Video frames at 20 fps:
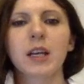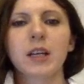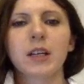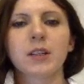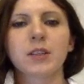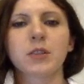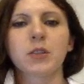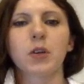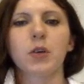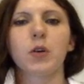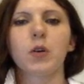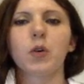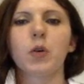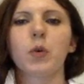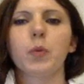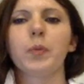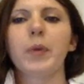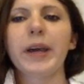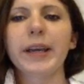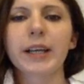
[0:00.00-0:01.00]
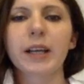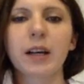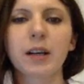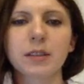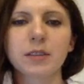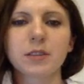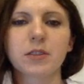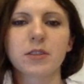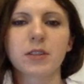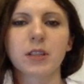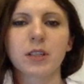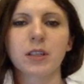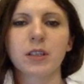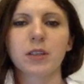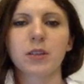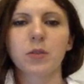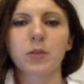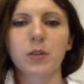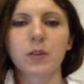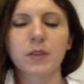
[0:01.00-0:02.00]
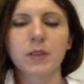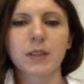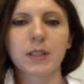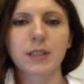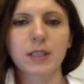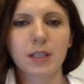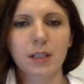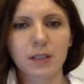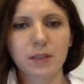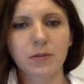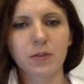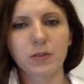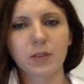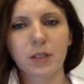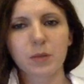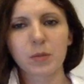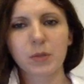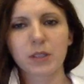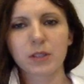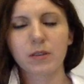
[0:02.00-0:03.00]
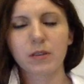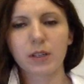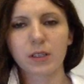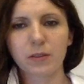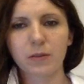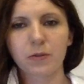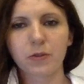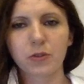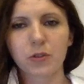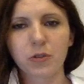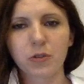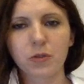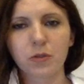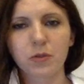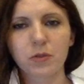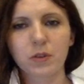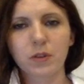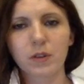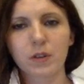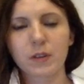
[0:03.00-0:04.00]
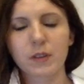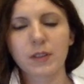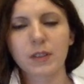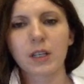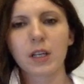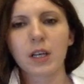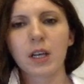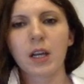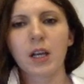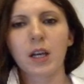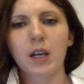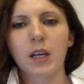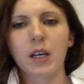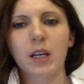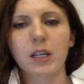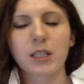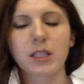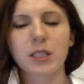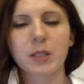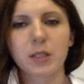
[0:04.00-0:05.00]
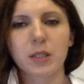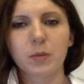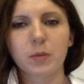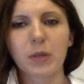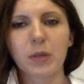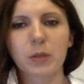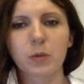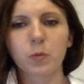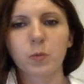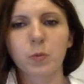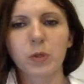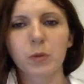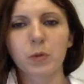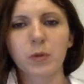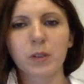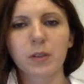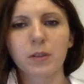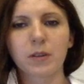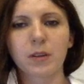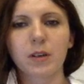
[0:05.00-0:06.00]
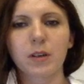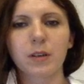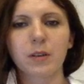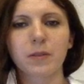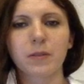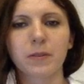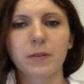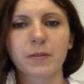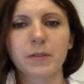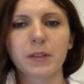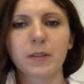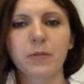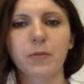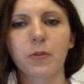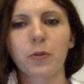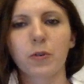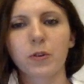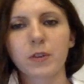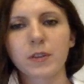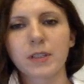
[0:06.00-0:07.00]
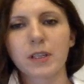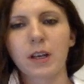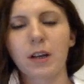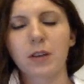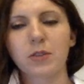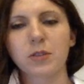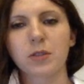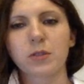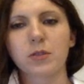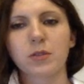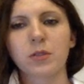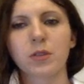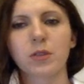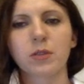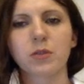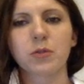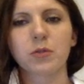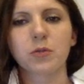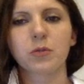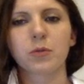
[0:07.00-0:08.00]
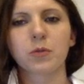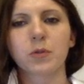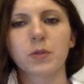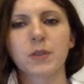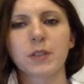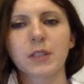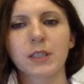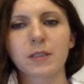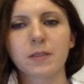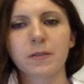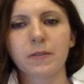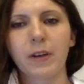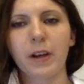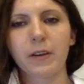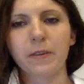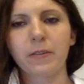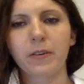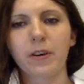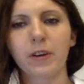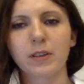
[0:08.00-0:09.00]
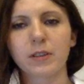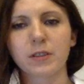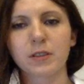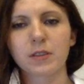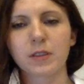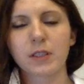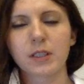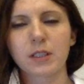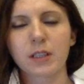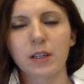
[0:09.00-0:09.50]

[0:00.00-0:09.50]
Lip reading: So by country, you can see Salesforce administrator for juniors so between 54,000 to 6,500